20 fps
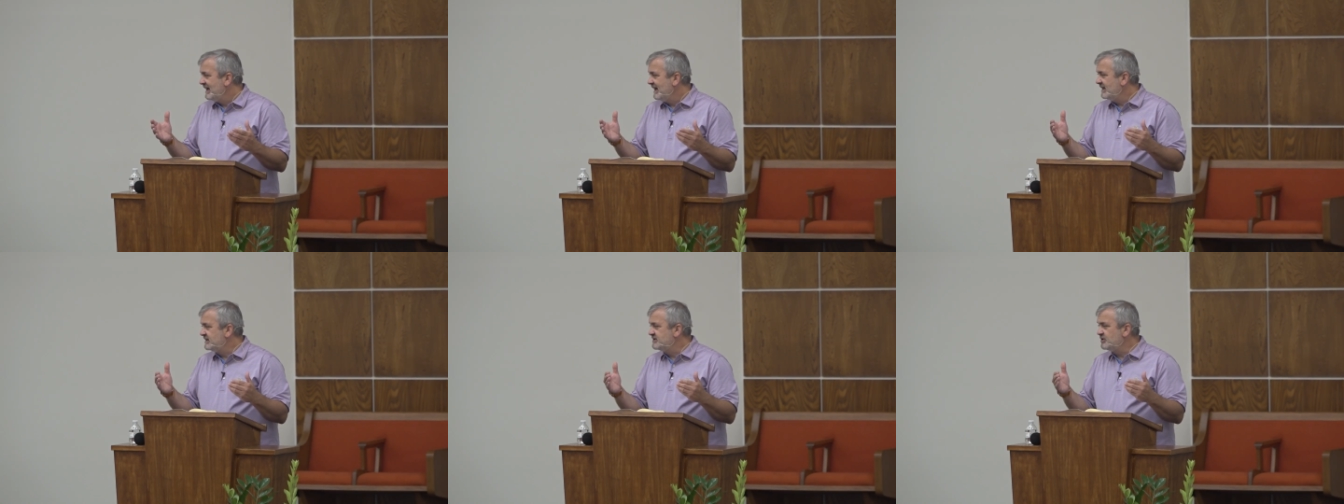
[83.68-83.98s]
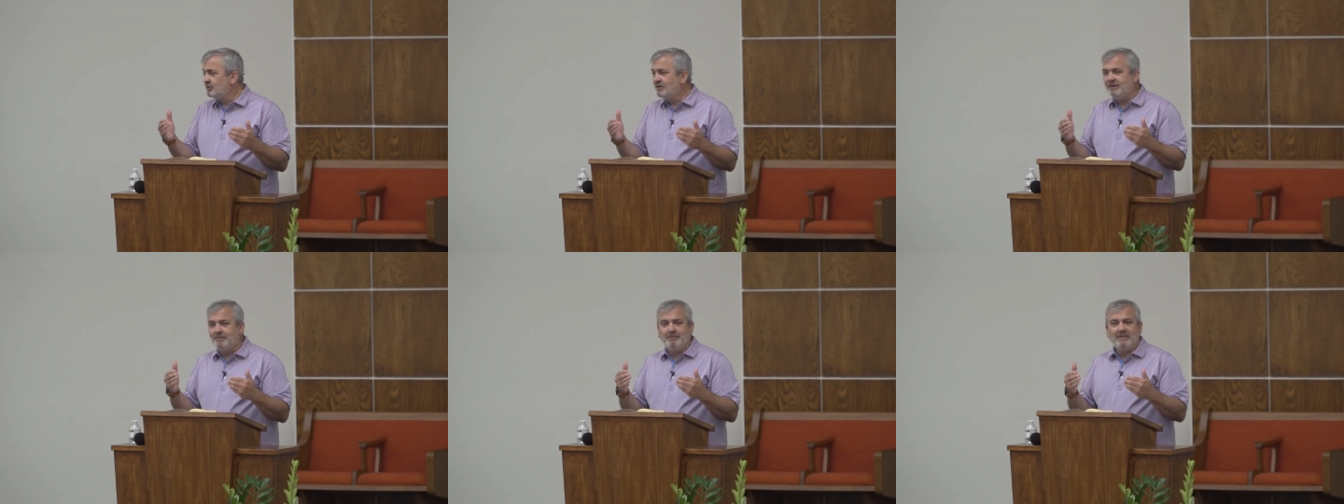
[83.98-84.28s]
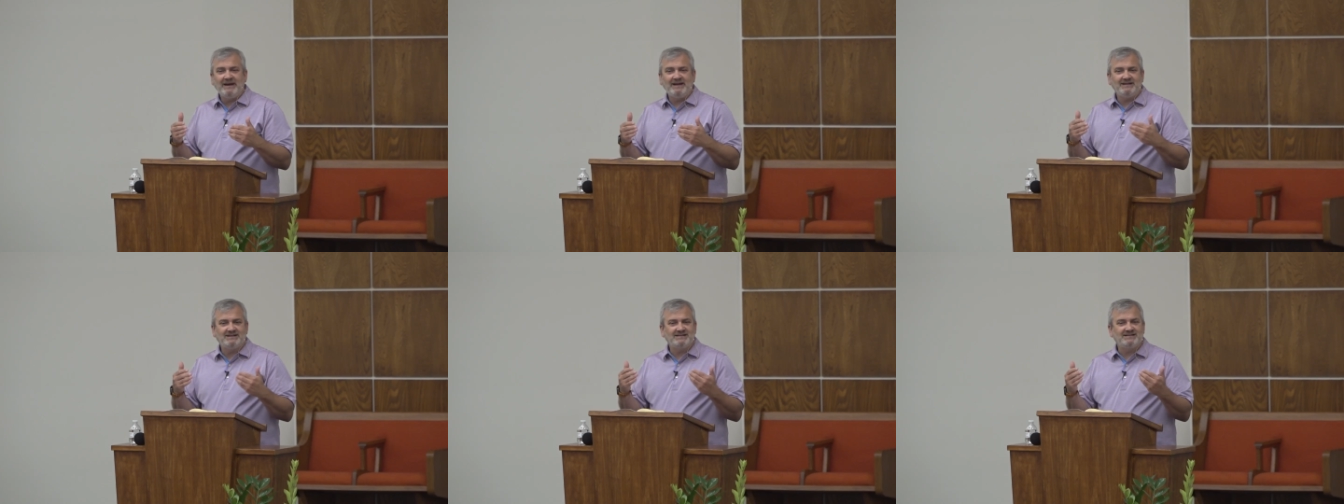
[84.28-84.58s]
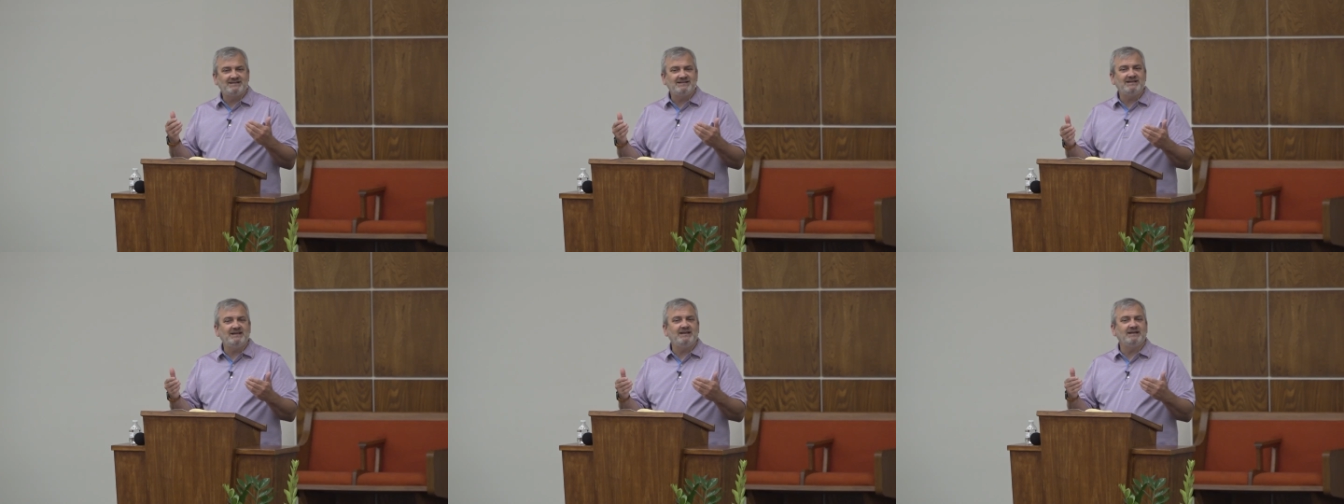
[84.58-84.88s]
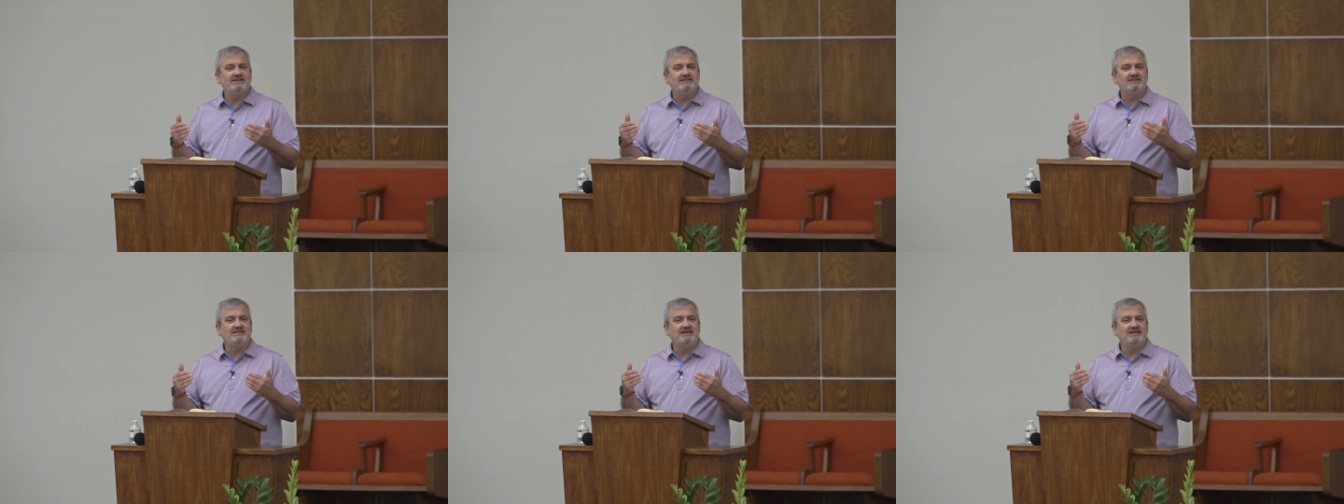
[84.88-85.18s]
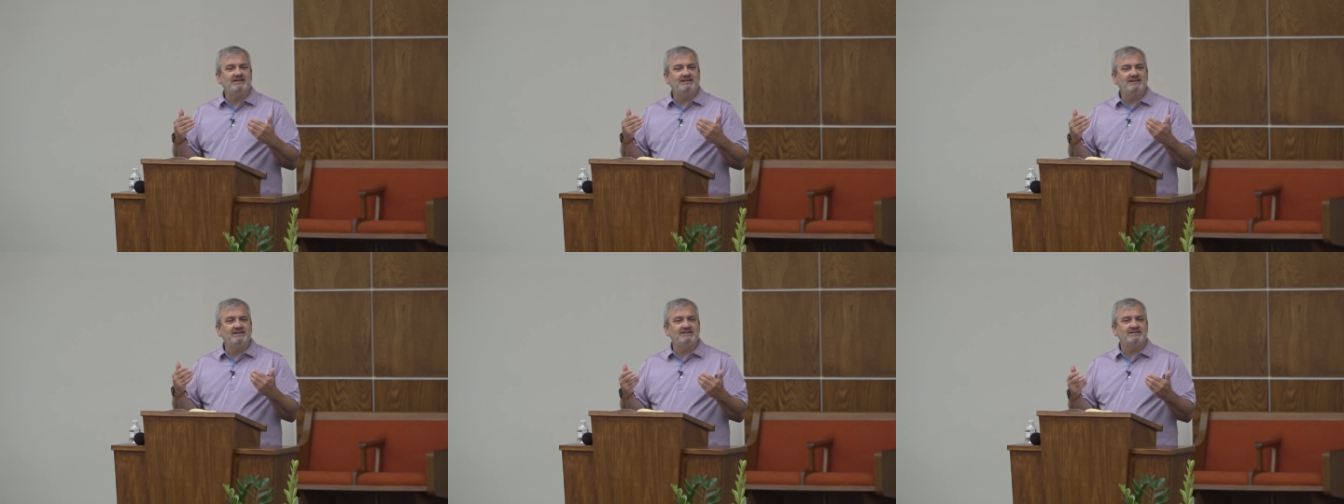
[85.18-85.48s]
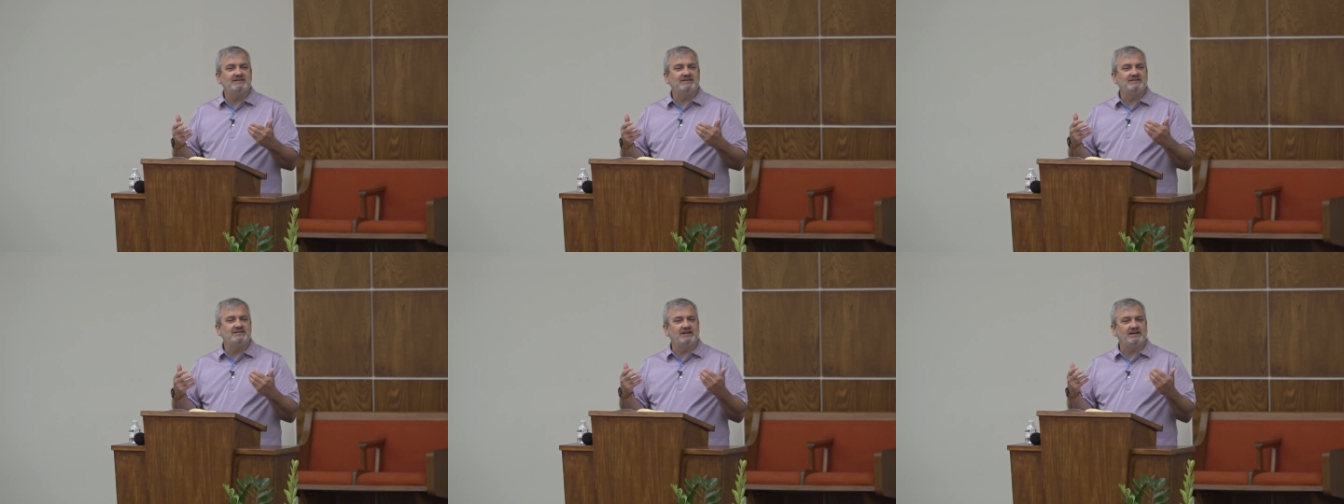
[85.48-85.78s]
And so it makes sense that
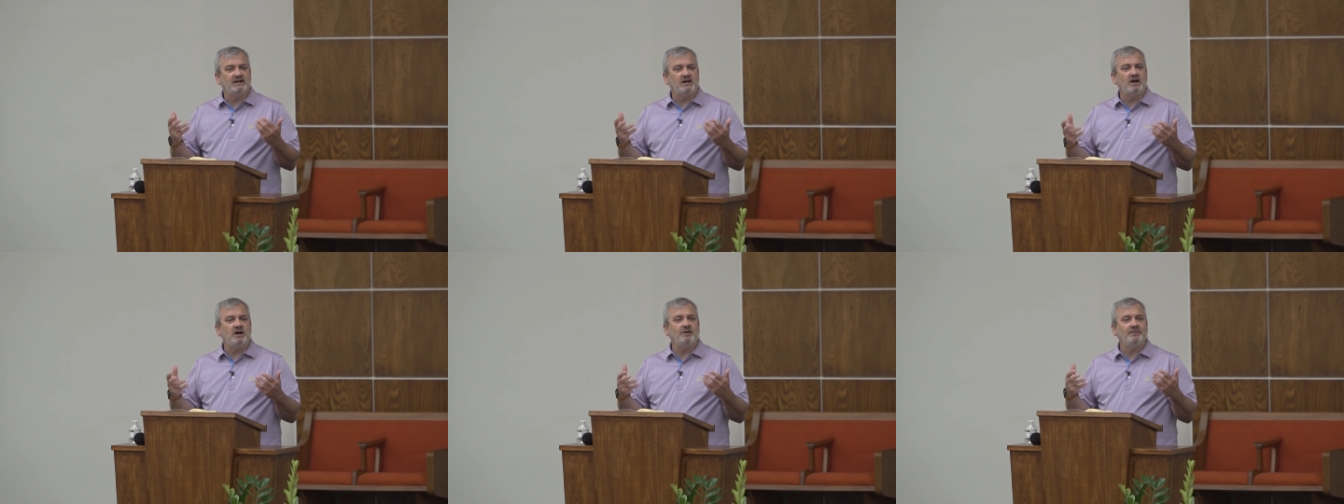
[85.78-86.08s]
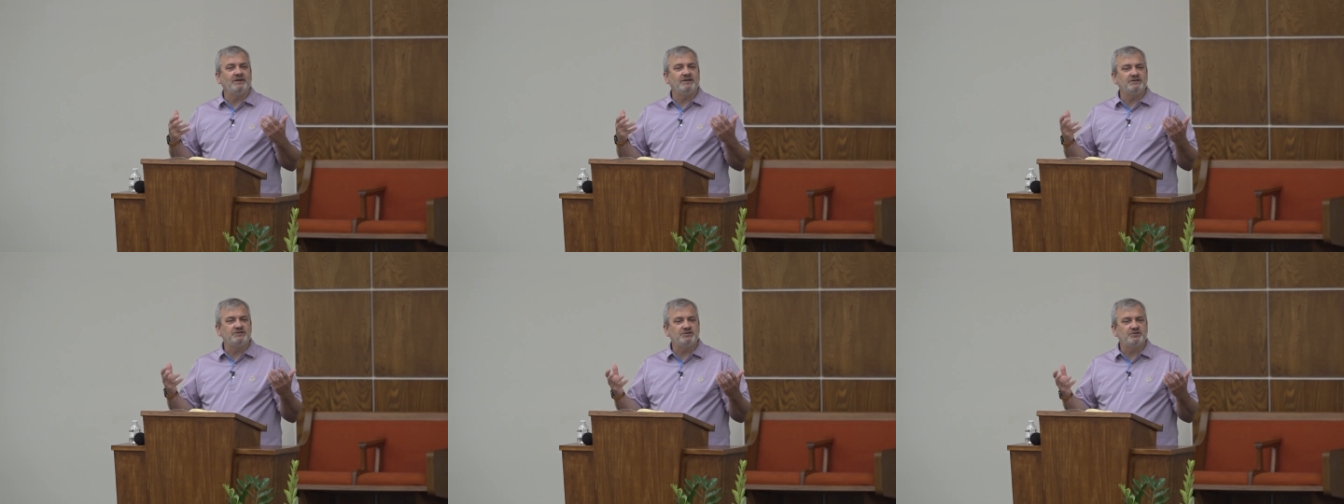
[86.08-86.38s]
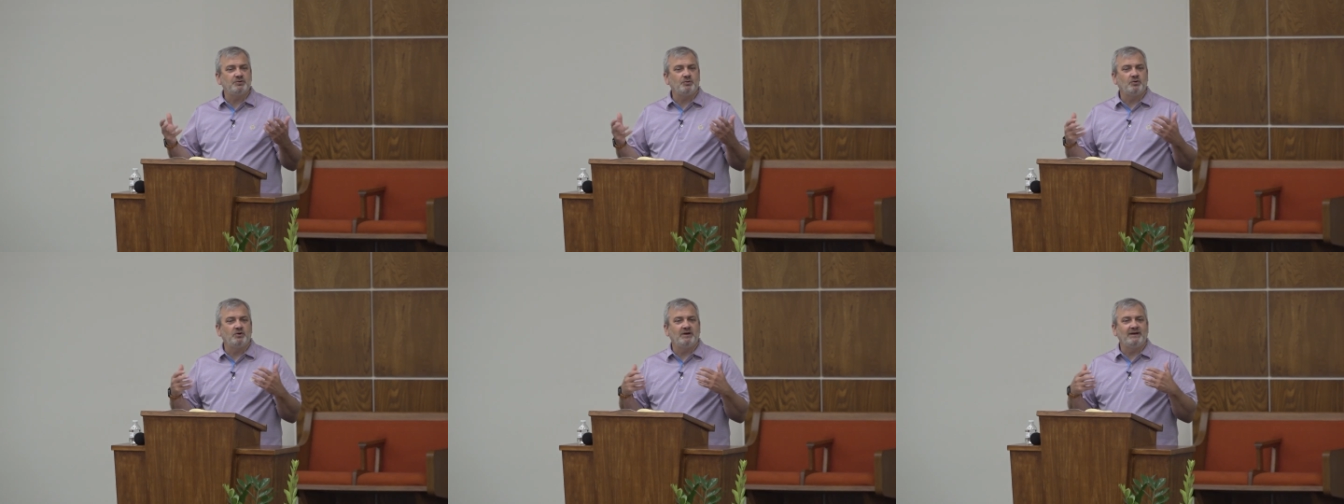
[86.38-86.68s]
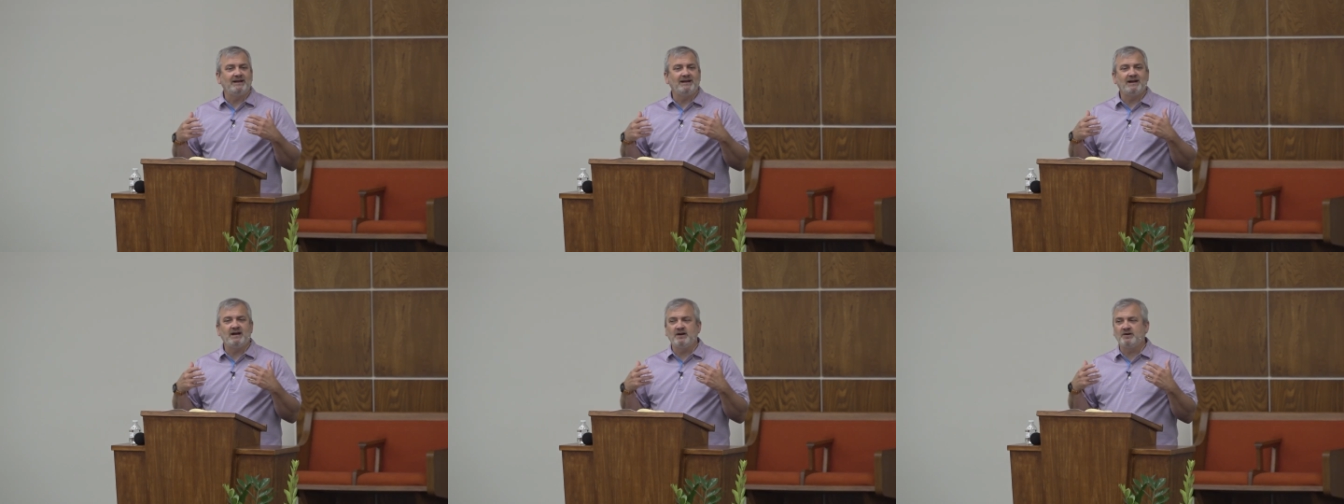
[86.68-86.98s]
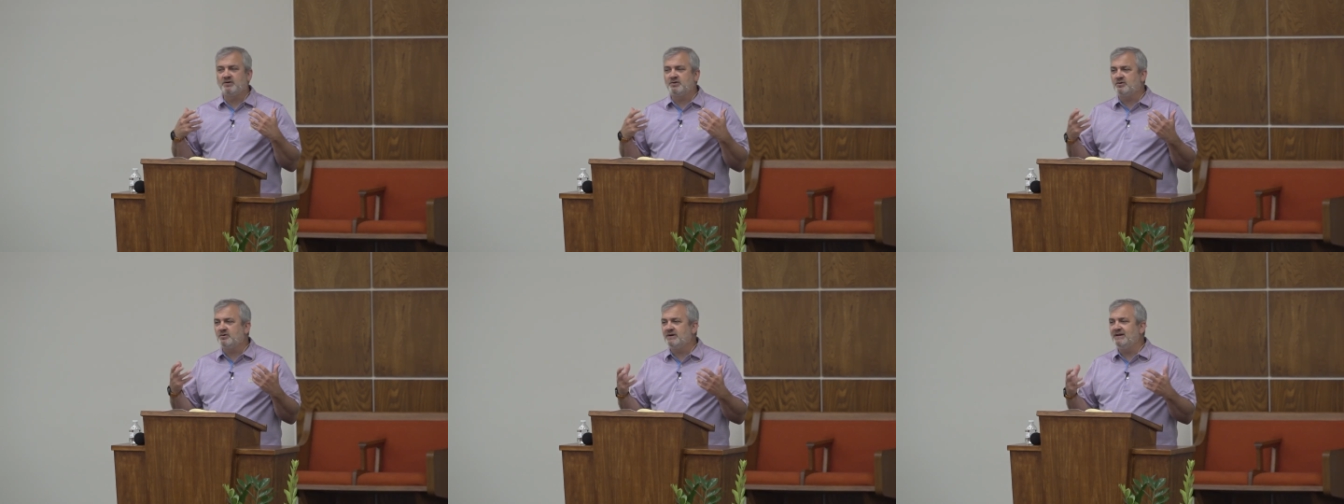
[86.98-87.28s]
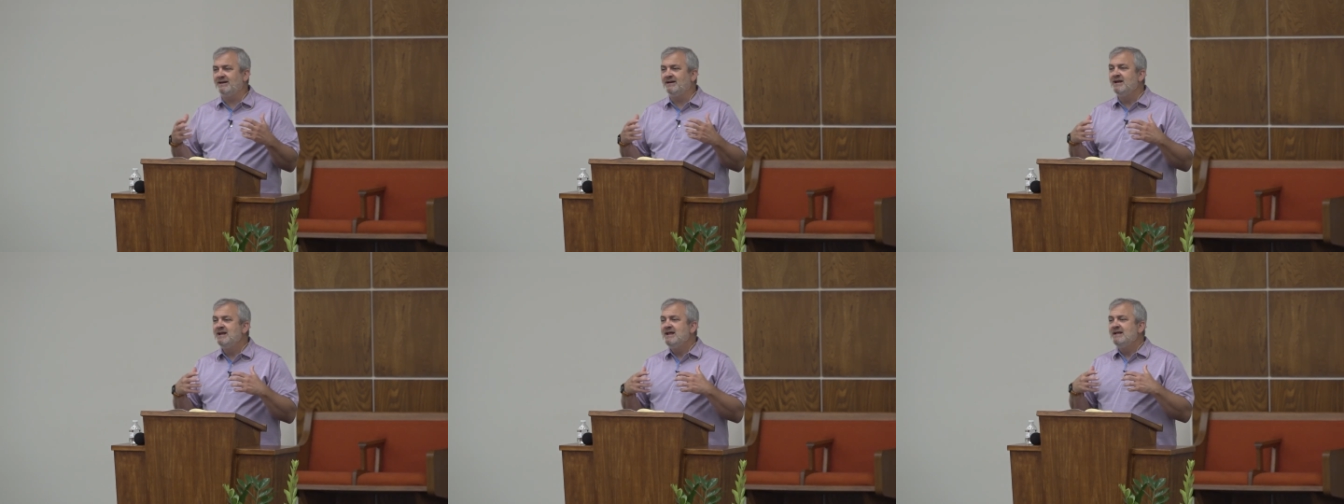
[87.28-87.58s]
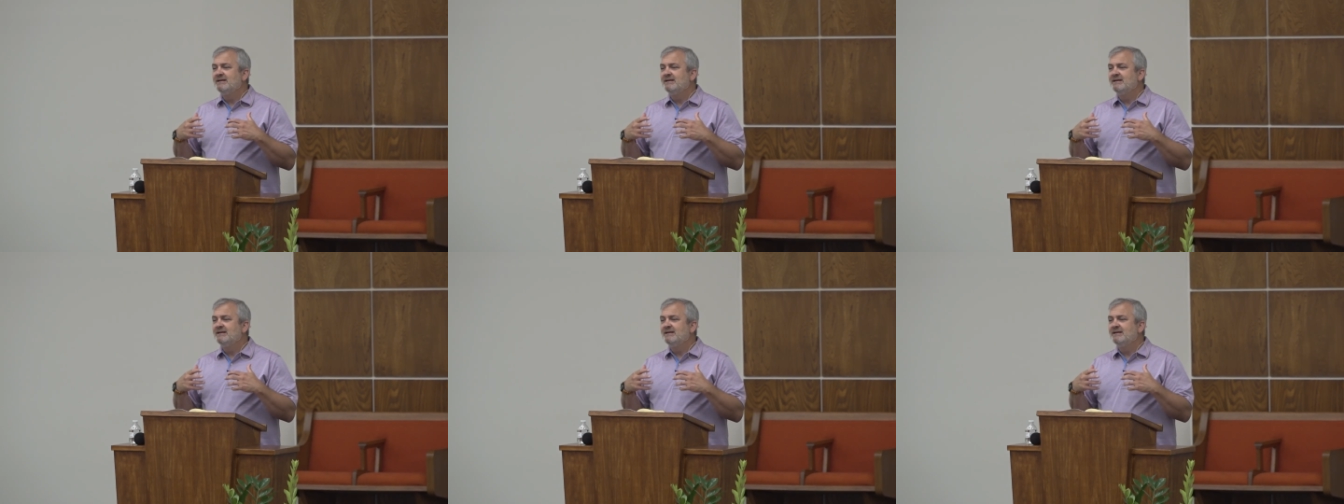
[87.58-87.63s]
this is a common story in our creed.